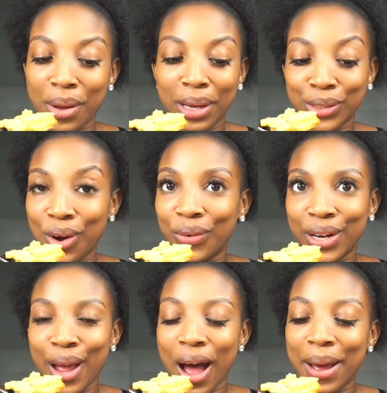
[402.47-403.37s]
It's
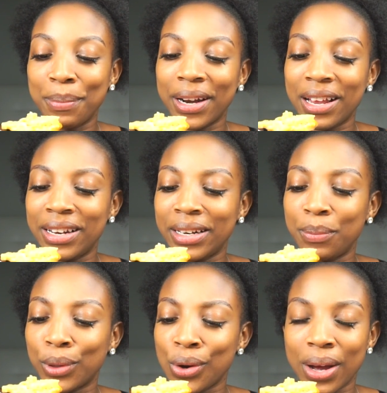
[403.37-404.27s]
already hot, but I
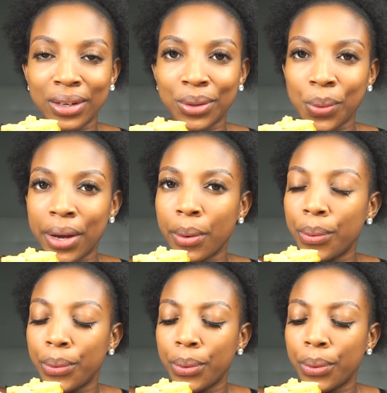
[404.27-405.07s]
didn't blow. I don't know why.